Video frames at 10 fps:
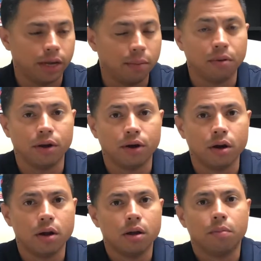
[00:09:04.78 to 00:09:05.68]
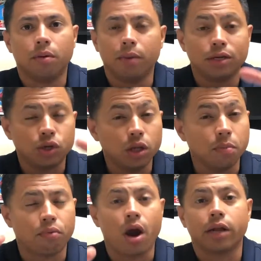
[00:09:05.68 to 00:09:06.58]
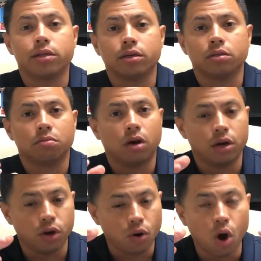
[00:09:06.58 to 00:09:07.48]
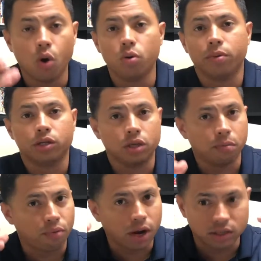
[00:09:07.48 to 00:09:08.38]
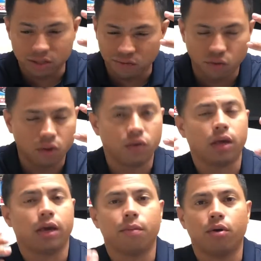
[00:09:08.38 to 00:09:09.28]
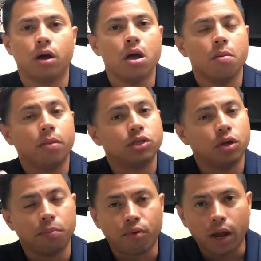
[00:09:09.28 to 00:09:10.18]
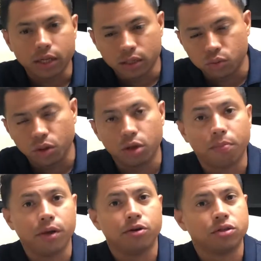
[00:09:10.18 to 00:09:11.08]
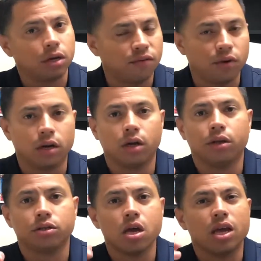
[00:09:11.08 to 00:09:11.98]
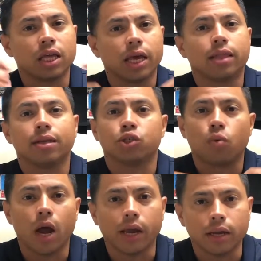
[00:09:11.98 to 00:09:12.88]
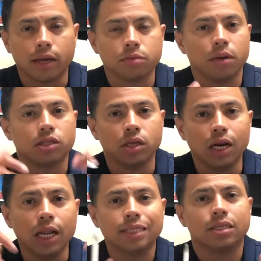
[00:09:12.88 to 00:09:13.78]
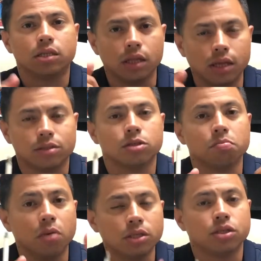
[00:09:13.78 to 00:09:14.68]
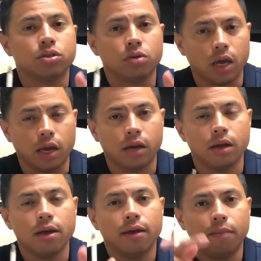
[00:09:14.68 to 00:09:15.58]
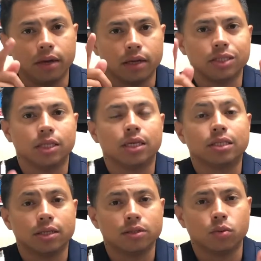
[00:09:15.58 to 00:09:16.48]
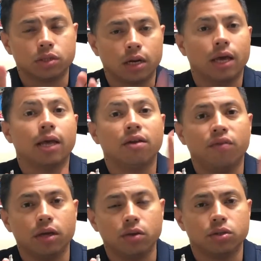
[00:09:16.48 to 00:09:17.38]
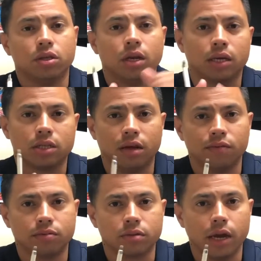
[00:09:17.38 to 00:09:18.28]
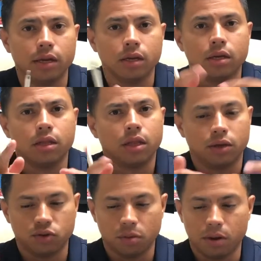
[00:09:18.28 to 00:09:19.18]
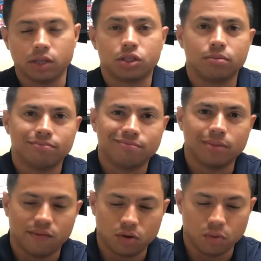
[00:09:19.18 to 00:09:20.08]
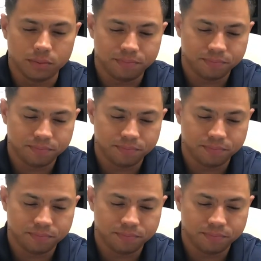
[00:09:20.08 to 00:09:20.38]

any peer. But make sure that you practice on your own. Make sure you practice in front of a camera. Make sure you practice with your peers, significant others. Get this right. As mentioned, listen to this as much as you can because this is what's going to elevate you to the next level. Okay? Thank you so much. Have a good one.